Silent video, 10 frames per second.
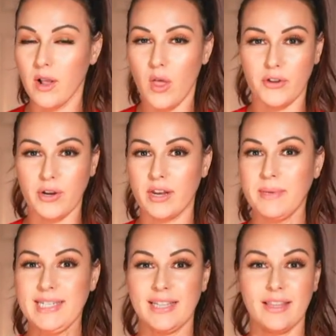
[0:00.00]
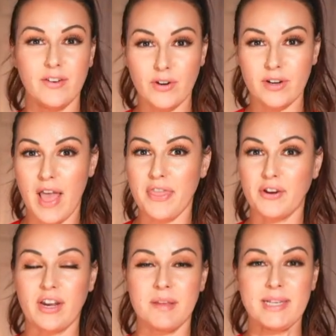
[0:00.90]
They're going to be delivered and they're
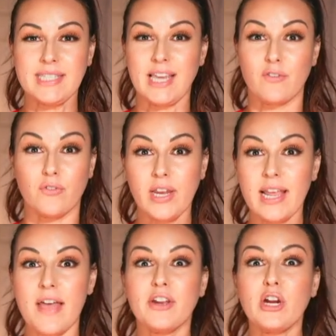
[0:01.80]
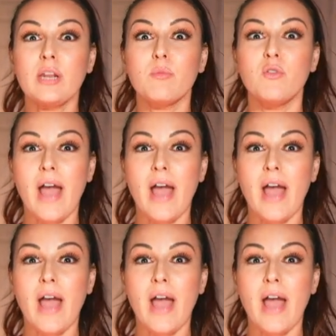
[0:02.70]
going to be set free and they're going to move